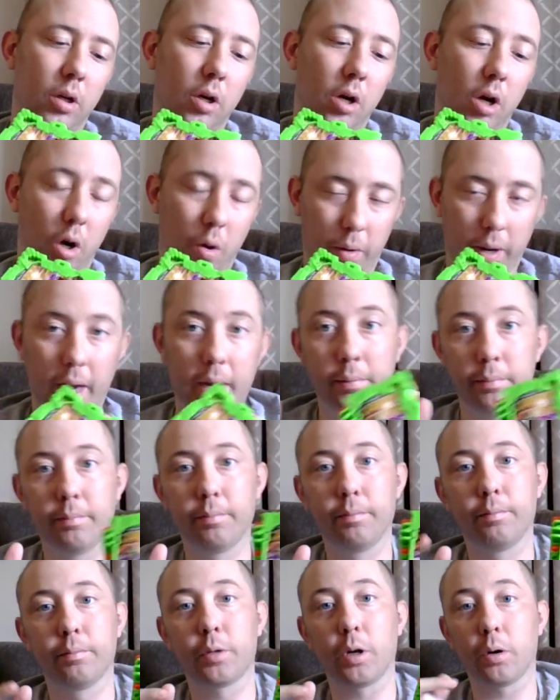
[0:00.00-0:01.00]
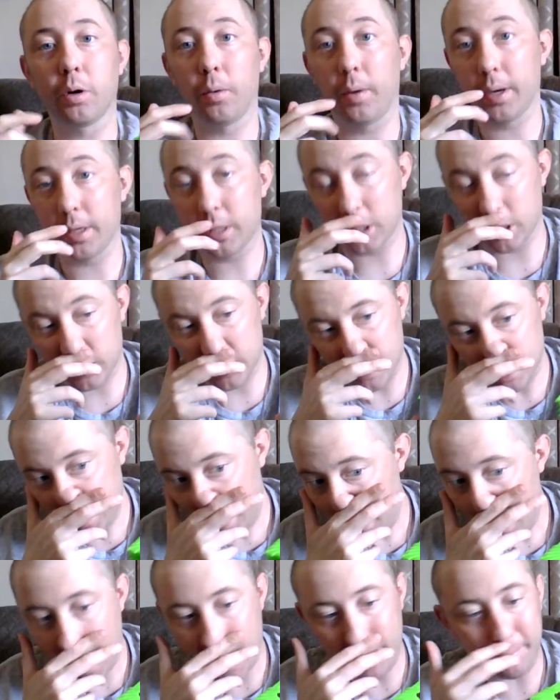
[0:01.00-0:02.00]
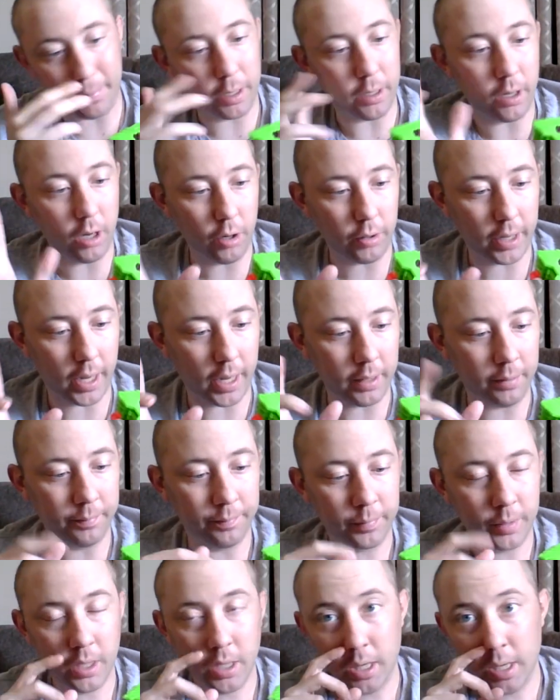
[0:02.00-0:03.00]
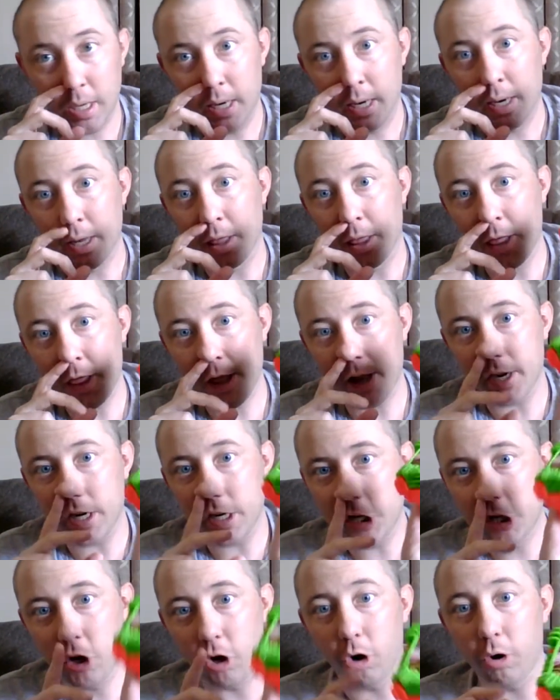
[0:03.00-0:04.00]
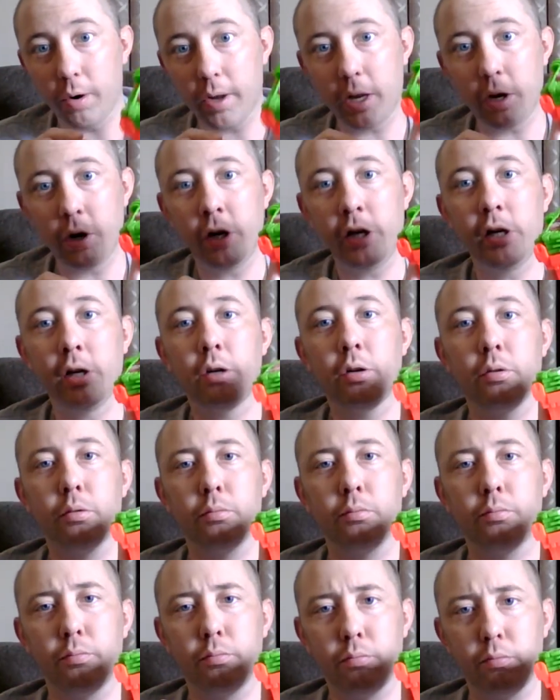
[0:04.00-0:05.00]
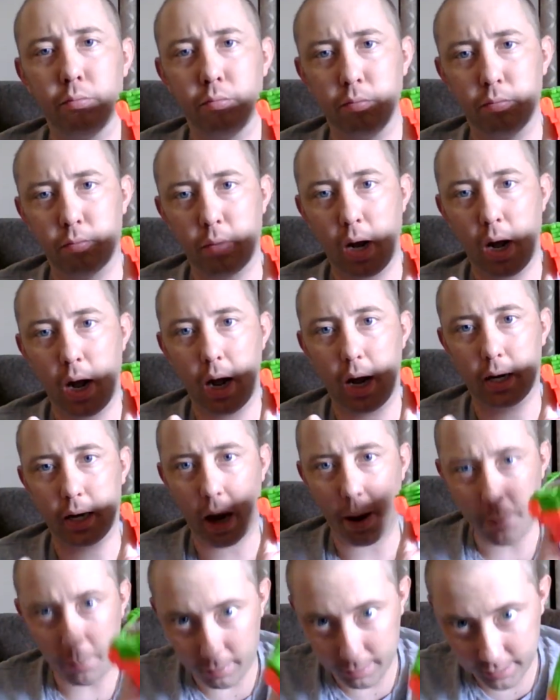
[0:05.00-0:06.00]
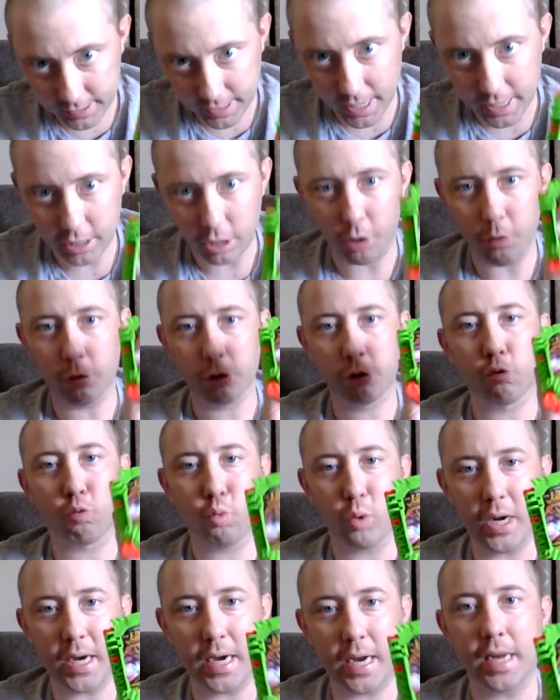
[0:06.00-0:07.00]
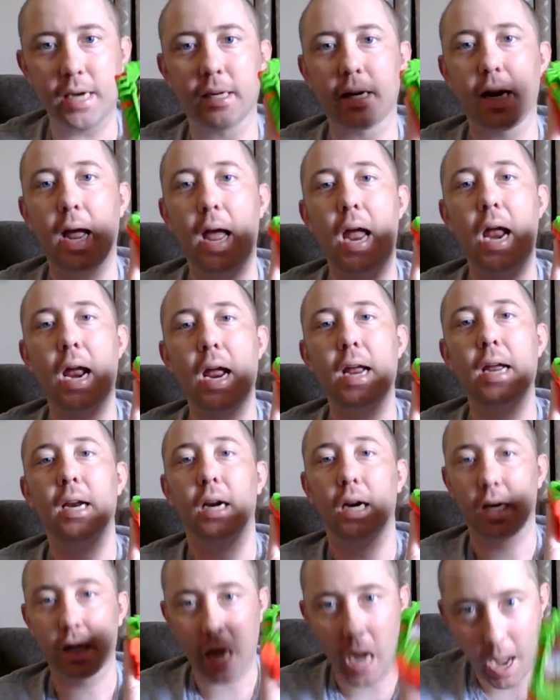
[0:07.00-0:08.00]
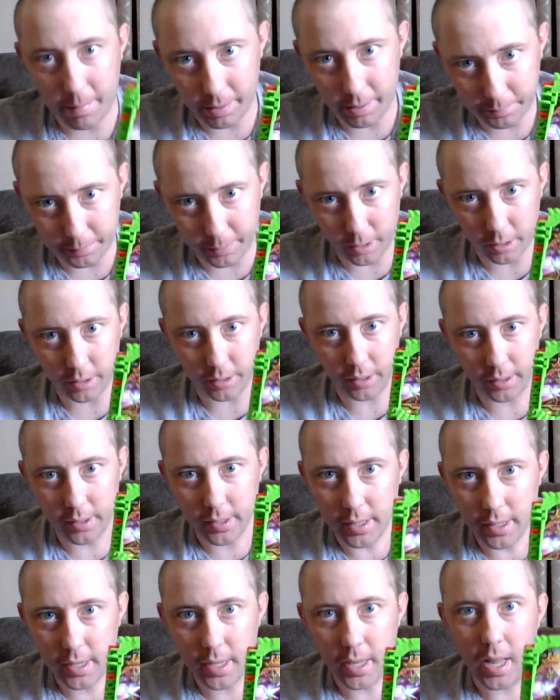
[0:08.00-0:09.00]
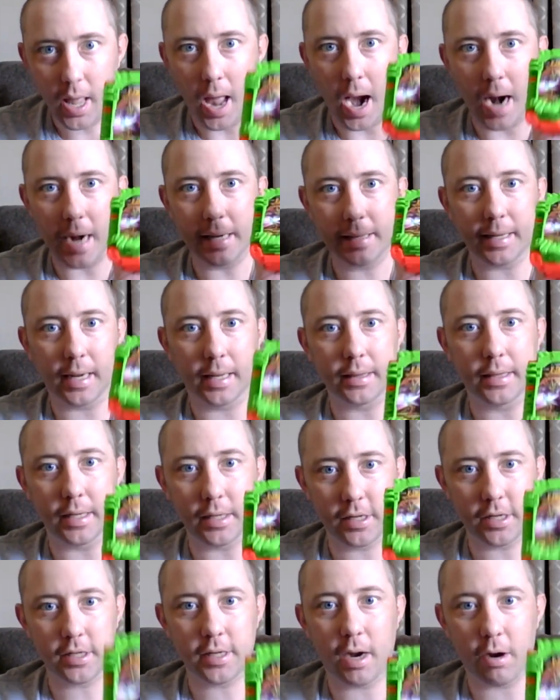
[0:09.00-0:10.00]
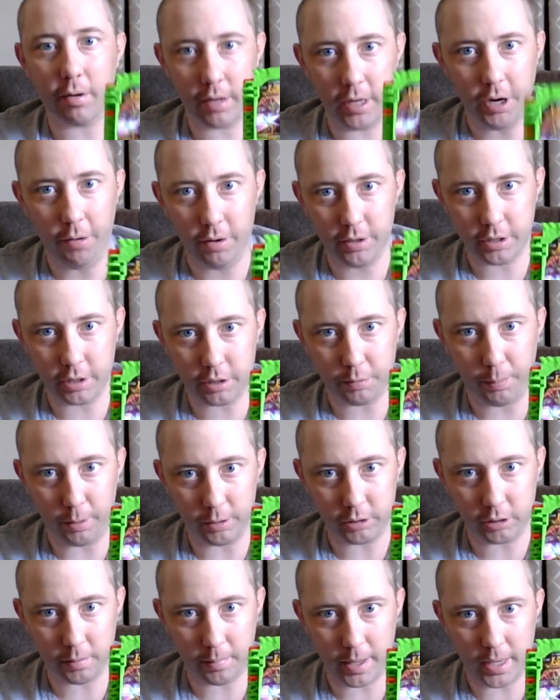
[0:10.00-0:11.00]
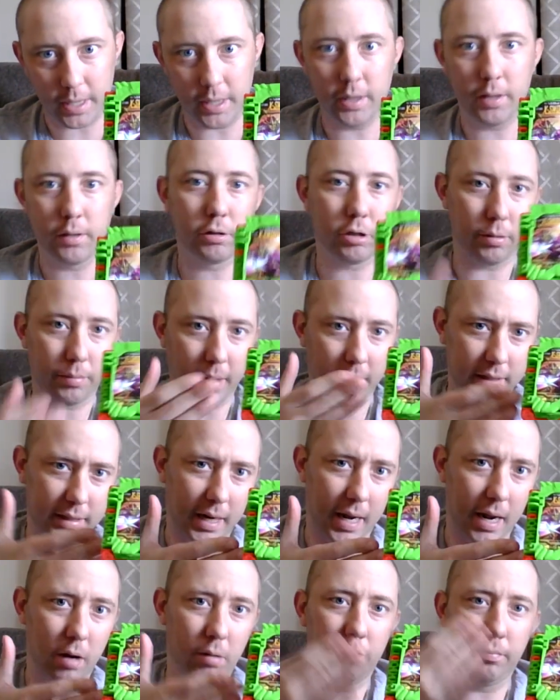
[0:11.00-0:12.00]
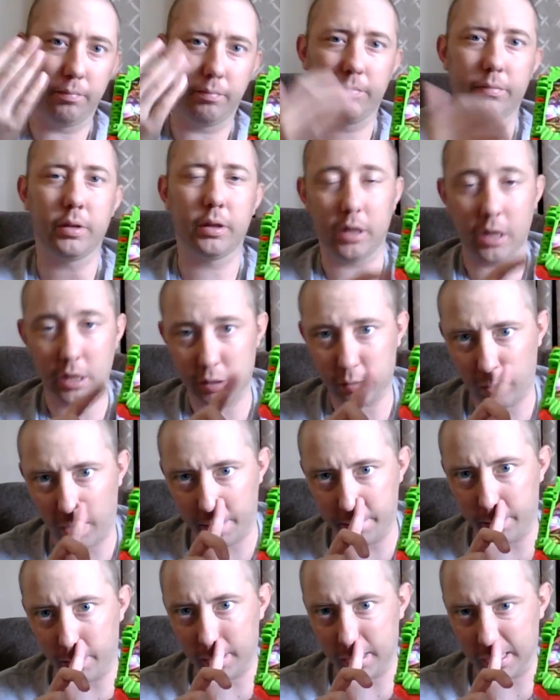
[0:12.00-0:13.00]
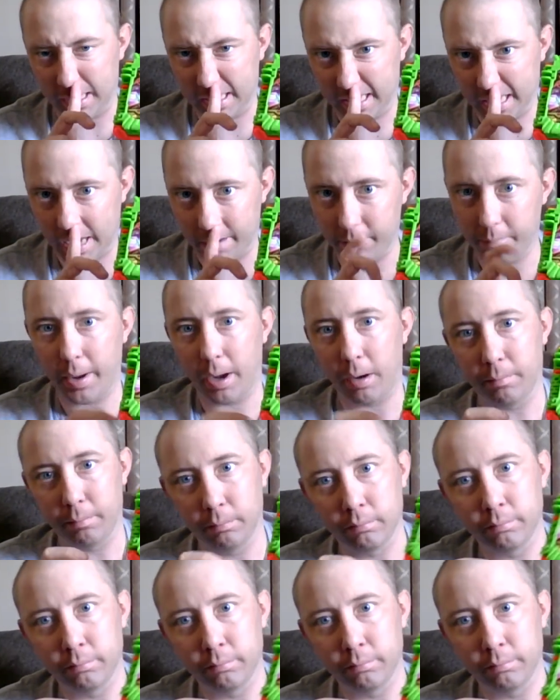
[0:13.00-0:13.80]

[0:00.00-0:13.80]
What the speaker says: Okay, don't know why I just did that, but okay. Yuri Kamura Seiko was reading a comic book, and he thought this is how heroes are supposed to be. So that's how this ride book came about.